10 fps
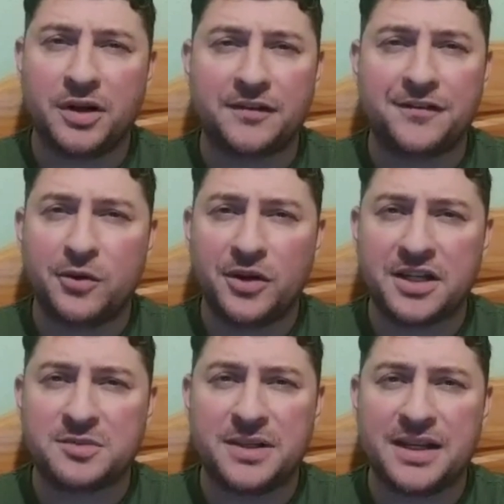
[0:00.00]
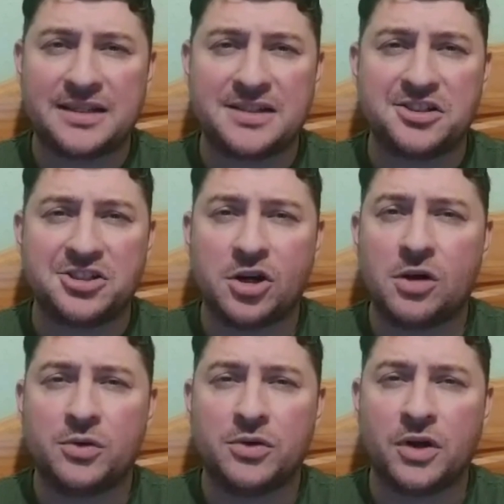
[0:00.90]
I feel like it's been there since
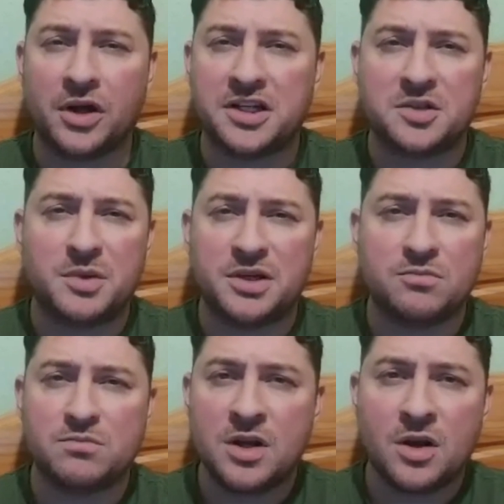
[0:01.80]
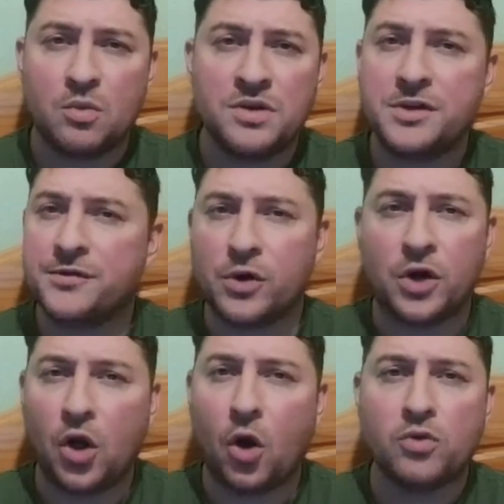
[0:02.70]
childhood, like it's been with you for a
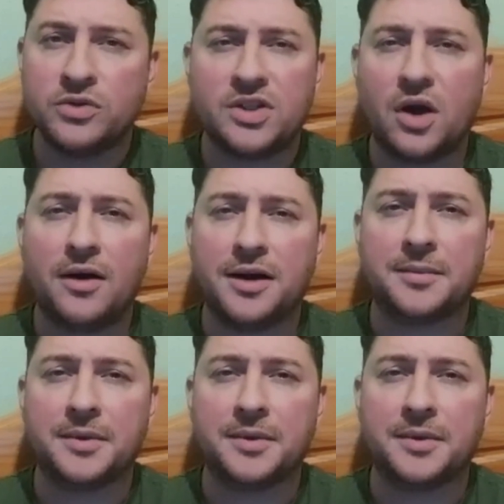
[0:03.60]
long time.